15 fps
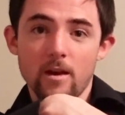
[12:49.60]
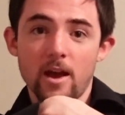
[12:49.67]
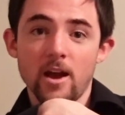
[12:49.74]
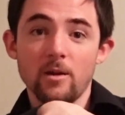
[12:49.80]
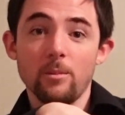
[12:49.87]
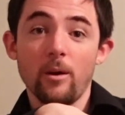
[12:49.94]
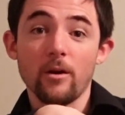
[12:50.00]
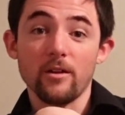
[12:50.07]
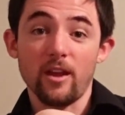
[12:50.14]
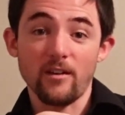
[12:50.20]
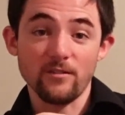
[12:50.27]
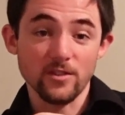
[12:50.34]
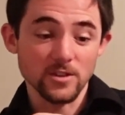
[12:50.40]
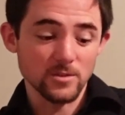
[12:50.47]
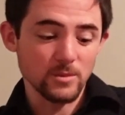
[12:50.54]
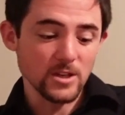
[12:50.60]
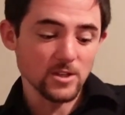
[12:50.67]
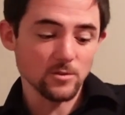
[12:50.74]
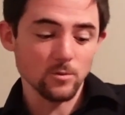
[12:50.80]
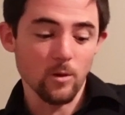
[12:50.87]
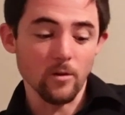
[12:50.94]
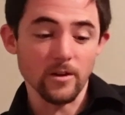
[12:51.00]
and a part of that foot's being
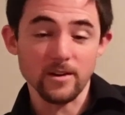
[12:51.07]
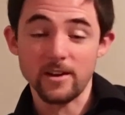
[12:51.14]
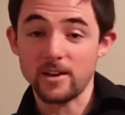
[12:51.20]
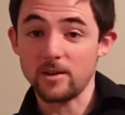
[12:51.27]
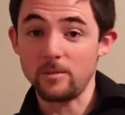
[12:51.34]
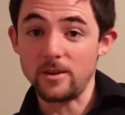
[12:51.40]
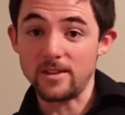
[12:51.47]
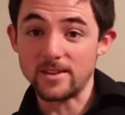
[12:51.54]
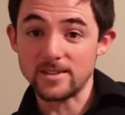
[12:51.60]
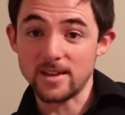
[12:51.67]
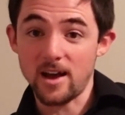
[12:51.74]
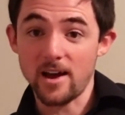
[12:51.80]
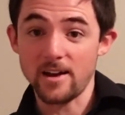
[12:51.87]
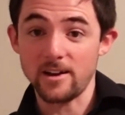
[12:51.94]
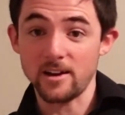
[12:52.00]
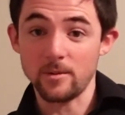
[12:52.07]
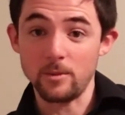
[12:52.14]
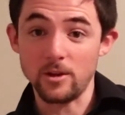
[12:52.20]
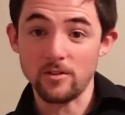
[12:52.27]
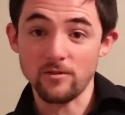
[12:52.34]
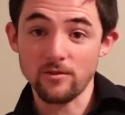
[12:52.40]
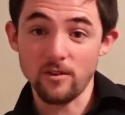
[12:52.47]
swollen. It could be the side, it could be
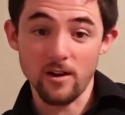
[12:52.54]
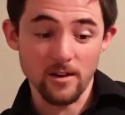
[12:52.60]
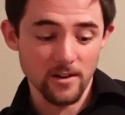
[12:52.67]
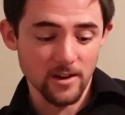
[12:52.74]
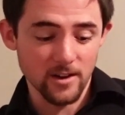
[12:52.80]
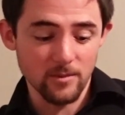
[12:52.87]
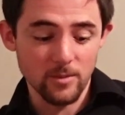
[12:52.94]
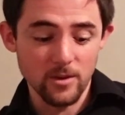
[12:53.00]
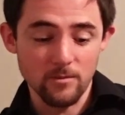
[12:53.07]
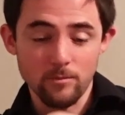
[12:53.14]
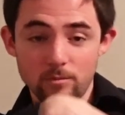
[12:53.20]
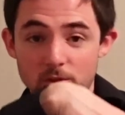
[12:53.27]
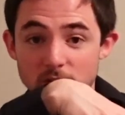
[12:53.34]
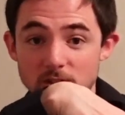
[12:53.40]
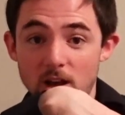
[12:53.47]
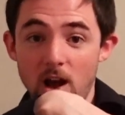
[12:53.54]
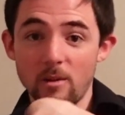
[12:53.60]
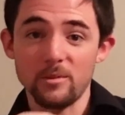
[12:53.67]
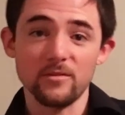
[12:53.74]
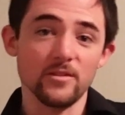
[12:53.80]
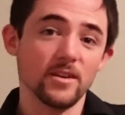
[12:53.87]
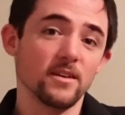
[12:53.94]
the front, it could be the top
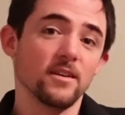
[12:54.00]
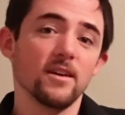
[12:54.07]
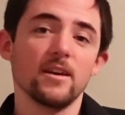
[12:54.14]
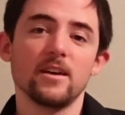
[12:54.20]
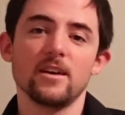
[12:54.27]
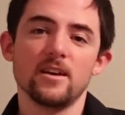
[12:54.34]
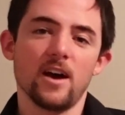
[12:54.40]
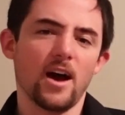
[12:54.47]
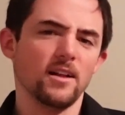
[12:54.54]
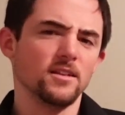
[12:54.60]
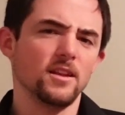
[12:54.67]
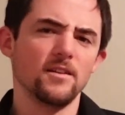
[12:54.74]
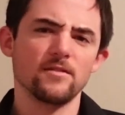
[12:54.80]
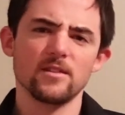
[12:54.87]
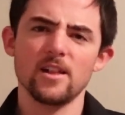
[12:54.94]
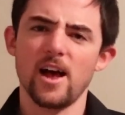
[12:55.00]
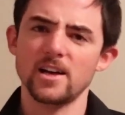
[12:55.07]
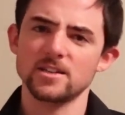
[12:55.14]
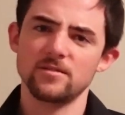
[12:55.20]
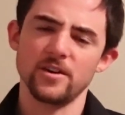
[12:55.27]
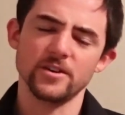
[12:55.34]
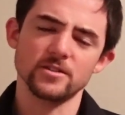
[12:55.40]
of it. I love
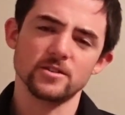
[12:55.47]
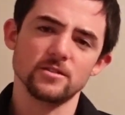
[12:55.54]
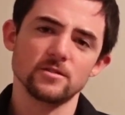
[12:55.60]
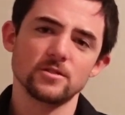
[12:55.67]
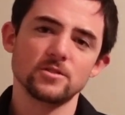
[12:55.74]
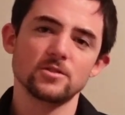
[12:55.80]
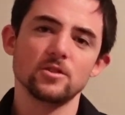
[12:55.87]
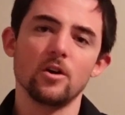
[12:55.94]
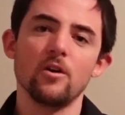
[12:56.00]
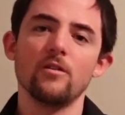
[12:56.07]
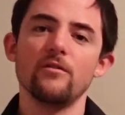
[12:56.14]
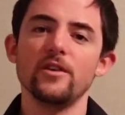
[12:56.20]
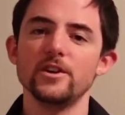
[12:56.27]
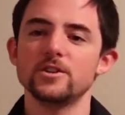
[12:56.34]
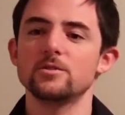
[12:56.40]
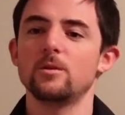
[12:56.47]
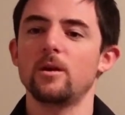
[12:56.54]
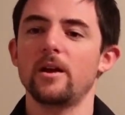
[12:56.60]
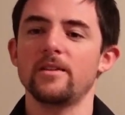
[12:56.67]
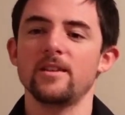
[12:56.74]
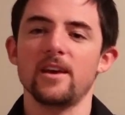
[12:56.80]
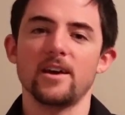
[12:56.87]
classifiers. They're so visual,
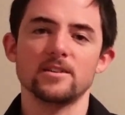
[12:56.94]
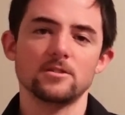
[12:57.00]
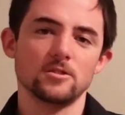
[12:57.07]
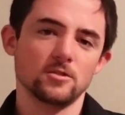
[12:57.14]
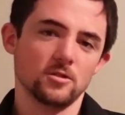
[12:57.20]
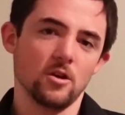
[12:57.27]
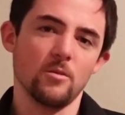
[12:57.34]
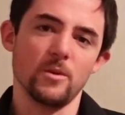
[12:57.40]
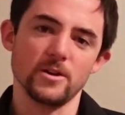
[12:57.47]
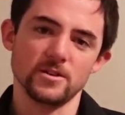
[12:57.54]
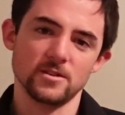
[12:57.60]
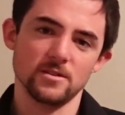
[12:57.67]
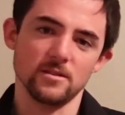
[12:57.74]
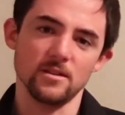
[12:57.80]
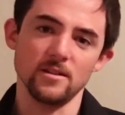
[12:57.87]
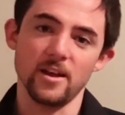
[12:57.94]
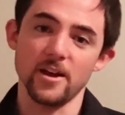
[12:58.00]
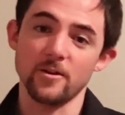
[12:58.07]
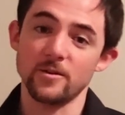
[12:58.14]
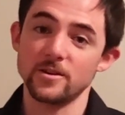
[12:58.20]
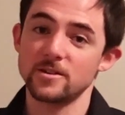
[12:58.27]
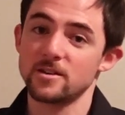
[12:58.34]
and they add so much to the
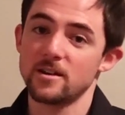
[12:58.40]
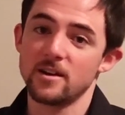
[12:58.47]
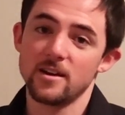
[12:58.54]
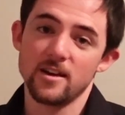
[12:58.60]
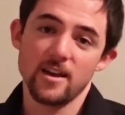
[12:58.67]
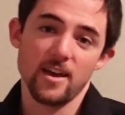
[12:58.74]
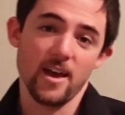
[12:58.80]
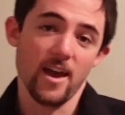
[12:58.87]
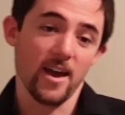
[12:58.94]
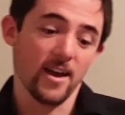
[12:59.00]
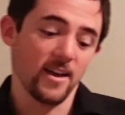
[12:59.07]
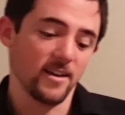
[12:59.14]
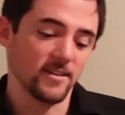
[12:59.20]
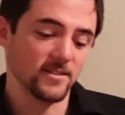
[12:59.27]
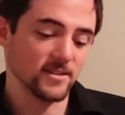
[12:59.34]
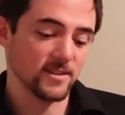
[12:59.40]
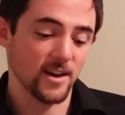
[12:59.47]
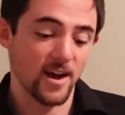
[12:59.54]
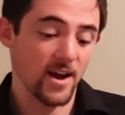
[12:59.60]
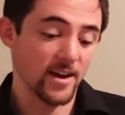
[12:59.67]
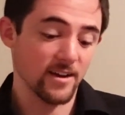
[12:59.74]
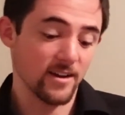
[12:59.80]
language, and
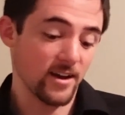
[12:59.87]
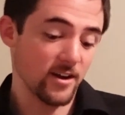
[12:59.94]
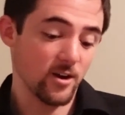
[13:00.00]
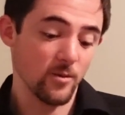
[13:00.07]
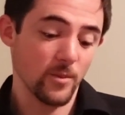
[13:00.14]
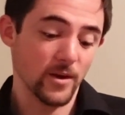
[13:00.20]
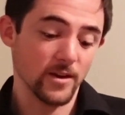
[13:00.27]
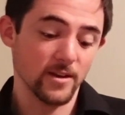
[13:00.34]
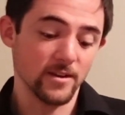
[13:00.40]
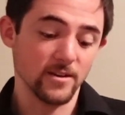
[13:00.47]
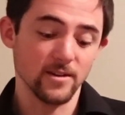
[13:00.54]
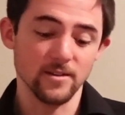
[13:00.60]
I hope I get